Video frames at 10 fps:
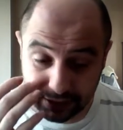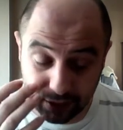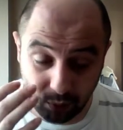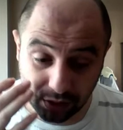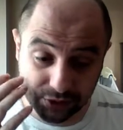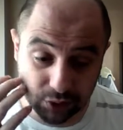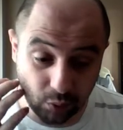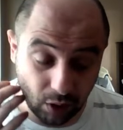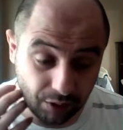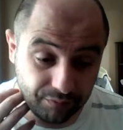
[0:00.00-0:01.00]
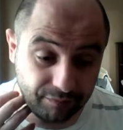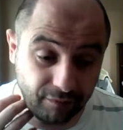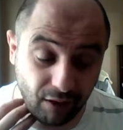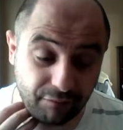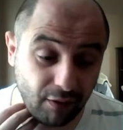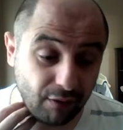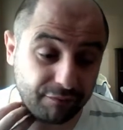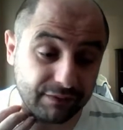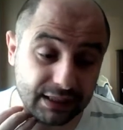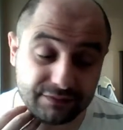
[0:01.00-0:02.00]
Not 121,
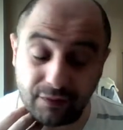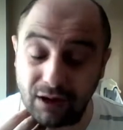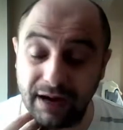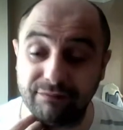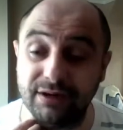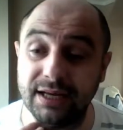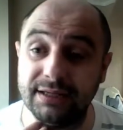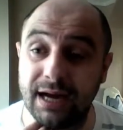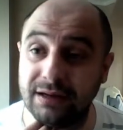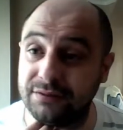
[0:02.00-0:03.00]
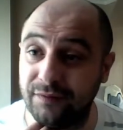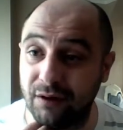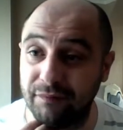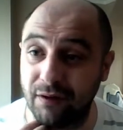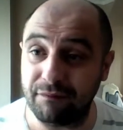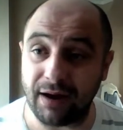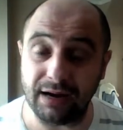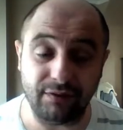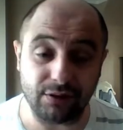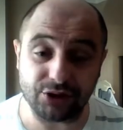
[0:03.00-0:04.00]
44. It's 4. I've written it down. It's
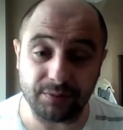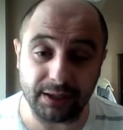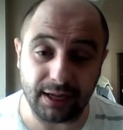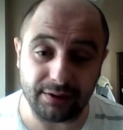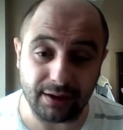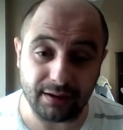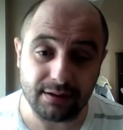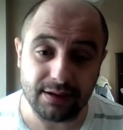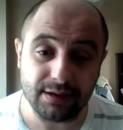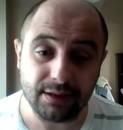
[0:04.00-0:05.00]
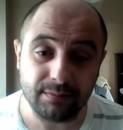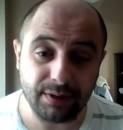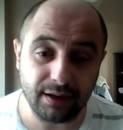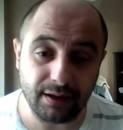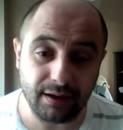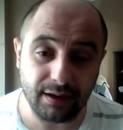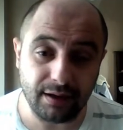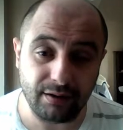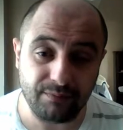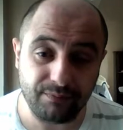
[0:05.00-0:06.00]
445 or something like that. But
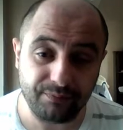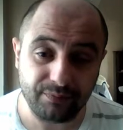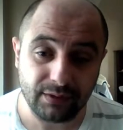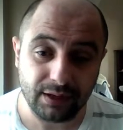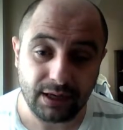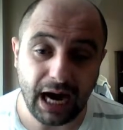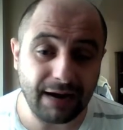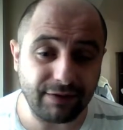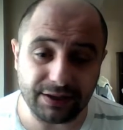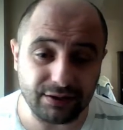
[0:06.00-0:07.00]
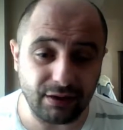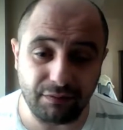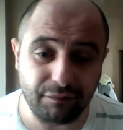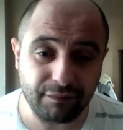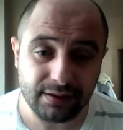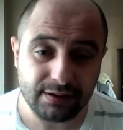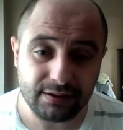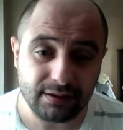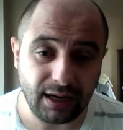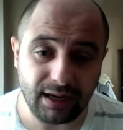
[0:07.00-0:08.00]
I've had enough.
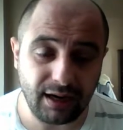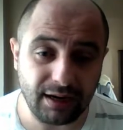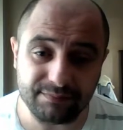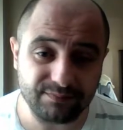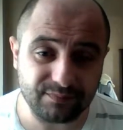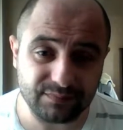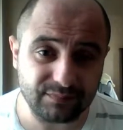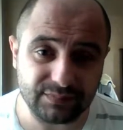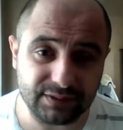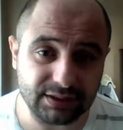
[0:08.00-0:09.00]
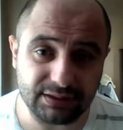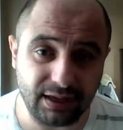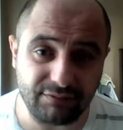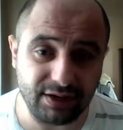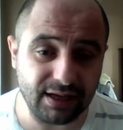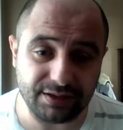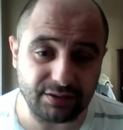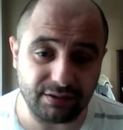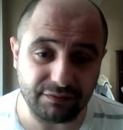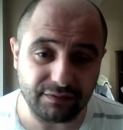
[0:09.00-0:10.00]
I've really had
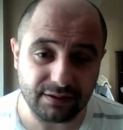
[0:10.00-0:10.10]
enough.